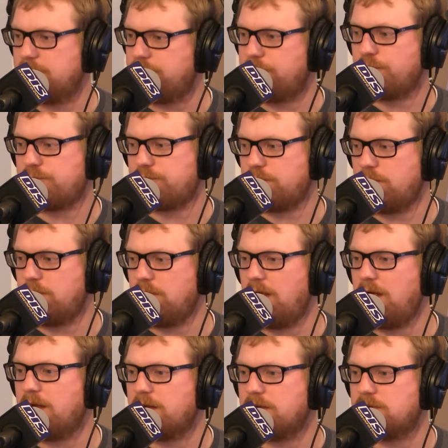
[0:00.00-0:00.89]
virtual
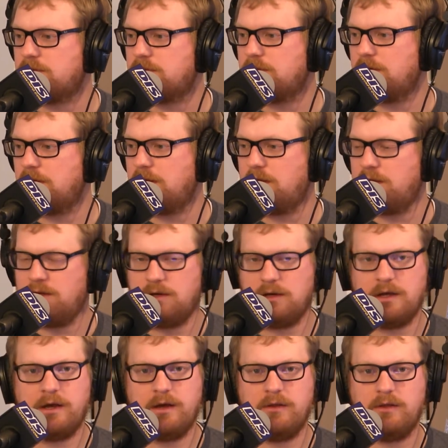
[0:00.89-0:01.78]
lines
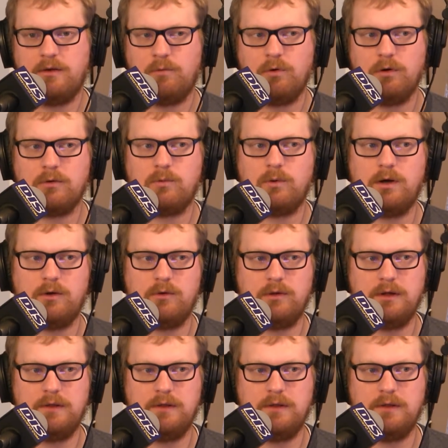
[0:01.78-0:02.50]
and how they work well.